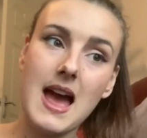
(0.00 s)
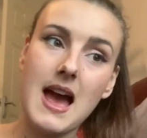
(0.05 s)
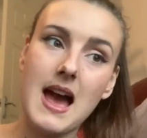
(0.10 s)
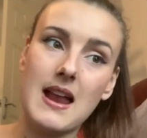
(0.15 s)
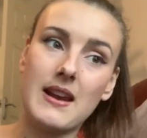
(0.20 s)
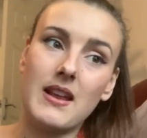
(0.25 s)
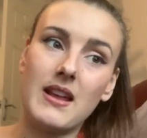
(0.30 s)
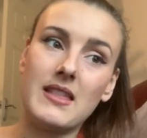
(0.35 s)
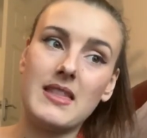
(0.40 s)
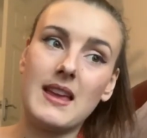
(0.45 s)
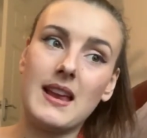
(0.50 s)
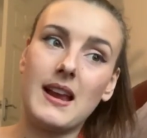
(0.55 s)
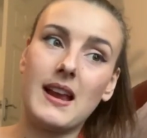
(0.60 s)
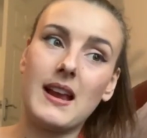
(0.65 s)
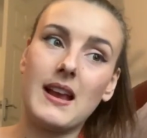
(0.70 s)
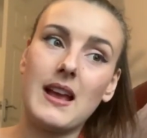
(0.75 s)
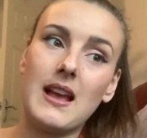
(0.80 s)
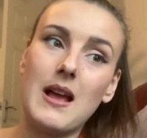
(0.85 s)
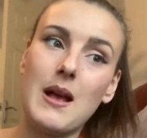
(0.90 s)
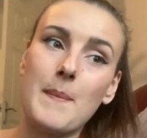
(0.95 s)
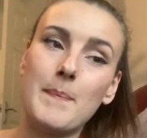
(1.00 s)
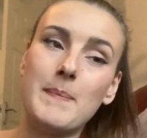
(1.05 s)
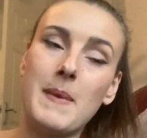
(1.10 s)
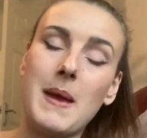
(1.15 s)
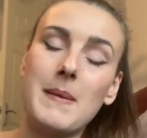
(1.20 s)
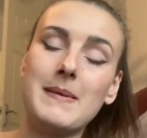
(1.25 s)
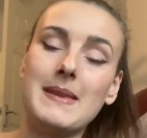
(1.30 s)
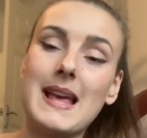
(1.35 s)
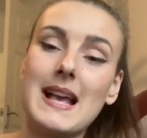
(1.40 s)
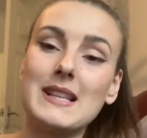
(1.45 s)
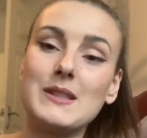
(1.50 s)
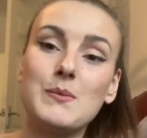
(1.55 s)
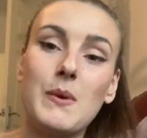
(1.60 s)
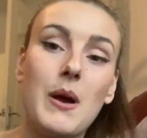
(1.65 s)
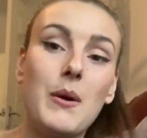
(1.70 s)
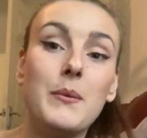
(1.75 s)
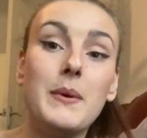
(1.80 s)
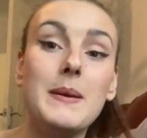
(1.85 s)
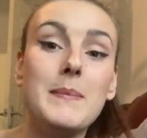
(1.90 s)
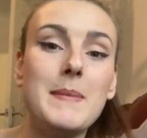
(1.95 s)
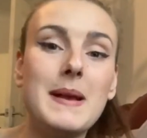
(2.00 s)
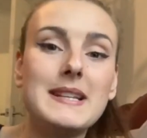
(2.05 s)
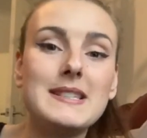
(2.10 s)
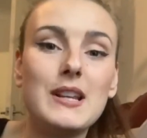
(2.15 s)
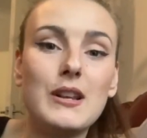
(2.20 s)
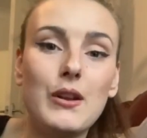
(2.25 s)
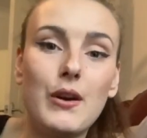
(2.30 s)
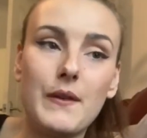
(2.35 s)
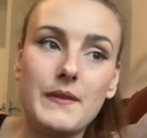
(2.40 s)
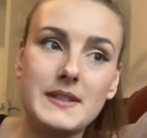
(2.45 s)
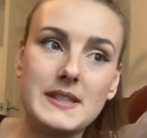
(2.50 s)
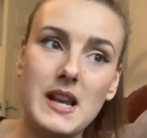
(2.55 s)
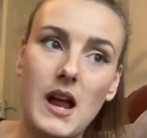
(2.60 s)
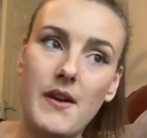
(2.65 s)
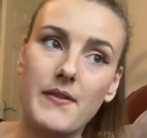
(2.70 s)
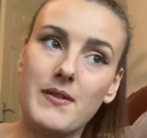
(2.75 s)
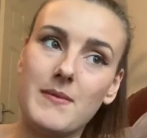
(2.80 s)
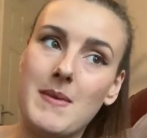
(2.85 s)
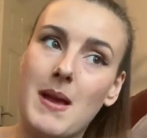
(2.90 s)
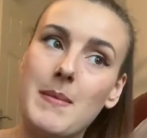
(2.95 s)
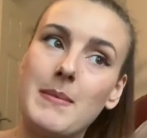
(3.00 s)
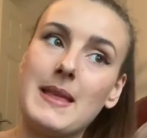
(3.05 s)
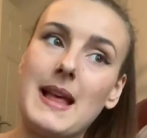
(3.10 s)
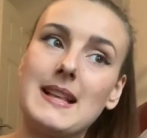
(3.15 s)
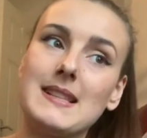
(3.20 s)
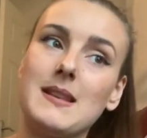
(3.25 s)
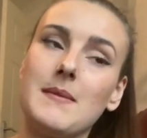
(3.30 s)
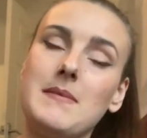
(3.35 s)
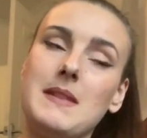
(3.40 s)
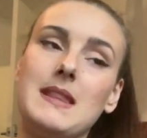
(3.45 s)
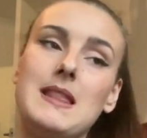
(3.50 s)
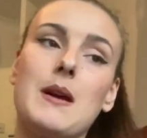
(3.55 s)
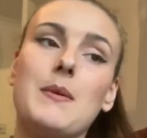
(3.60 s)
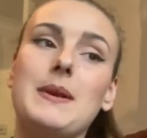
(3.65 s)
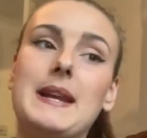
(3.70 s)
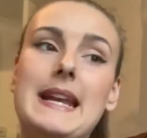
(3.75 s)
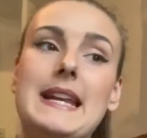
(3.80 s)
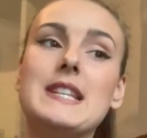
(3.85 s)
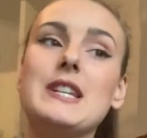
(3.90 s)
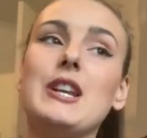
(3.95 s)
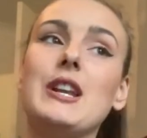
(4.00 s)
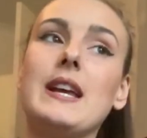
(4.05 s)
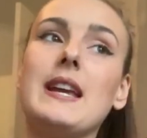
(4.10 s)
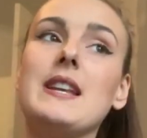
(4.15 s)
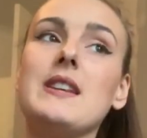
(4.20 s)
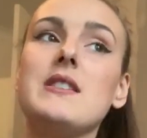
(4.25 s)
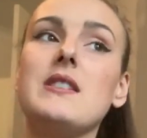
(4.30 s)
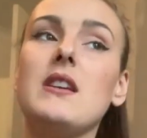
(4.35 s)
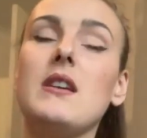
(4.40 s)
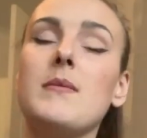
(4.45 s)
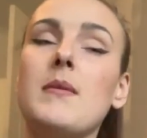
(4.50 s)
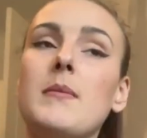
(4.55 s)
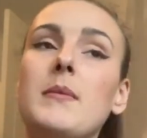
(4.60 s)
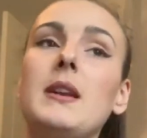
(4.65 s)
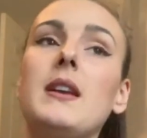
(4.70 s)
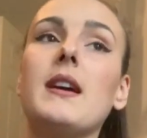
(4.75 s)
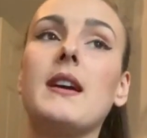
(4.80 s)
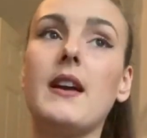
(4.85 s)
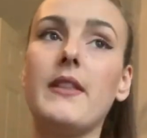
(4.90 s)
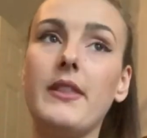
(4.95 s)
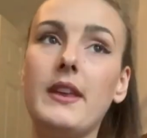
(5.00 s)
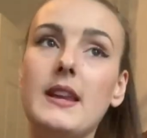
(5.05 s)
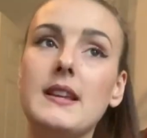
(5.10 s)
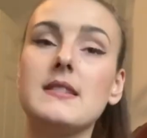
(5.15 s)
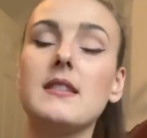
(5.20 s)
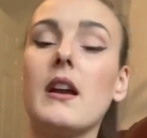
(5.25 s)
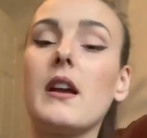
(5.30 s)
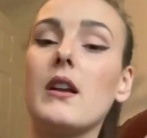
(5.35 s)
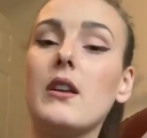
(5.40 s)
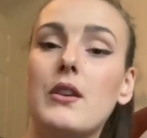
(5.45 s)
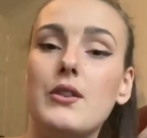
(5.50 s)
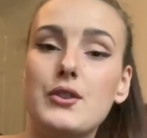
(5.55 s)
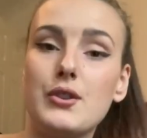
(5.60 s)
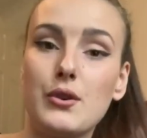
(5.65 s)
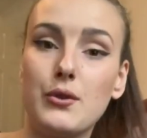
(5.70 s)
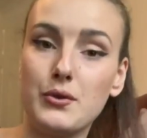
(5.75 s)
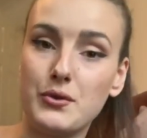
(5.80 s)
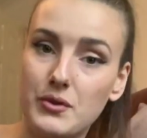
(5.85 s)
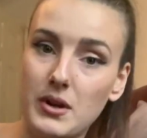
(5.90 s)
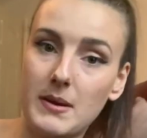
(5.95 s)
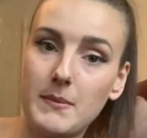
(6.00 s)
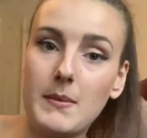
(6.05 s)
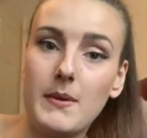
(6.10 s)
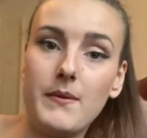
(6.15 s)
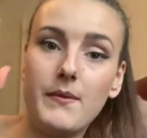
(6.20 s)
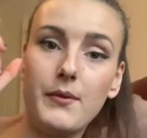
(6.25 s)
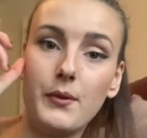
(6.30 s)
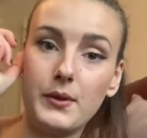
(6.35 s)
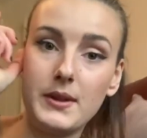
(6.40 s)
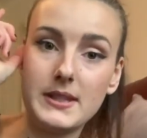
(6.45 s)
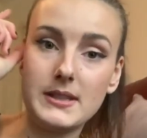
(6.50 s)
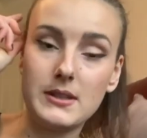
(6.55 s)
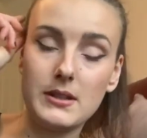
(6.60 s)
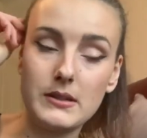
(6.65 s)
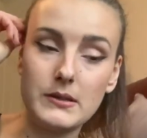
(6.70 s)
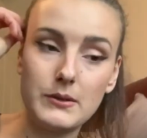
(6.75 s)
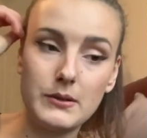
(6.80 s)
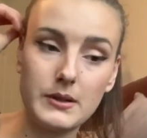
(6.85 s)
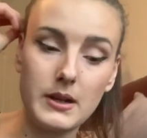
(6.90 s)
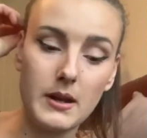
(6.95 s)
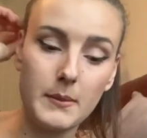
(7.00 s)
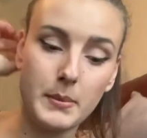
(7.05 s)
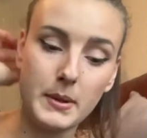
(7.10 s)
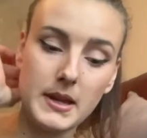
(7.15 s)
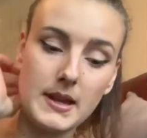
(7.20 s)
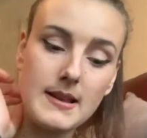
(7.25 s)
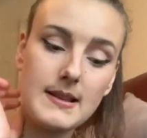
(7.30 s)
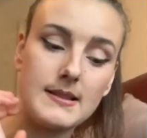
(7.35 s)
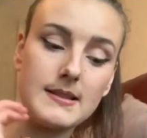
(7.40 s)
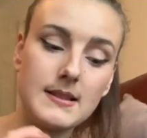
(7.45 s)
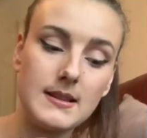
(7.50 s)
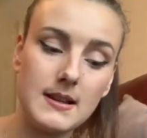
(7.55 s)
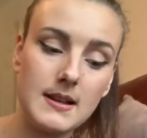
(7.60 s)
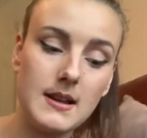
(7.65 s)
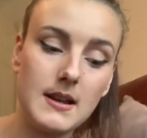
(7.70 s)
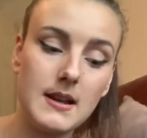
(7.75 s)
and i think maybe that's where we miss a lot of stuff and maybe that's something that we need to look into when we look at the psychological treatment for this disorder because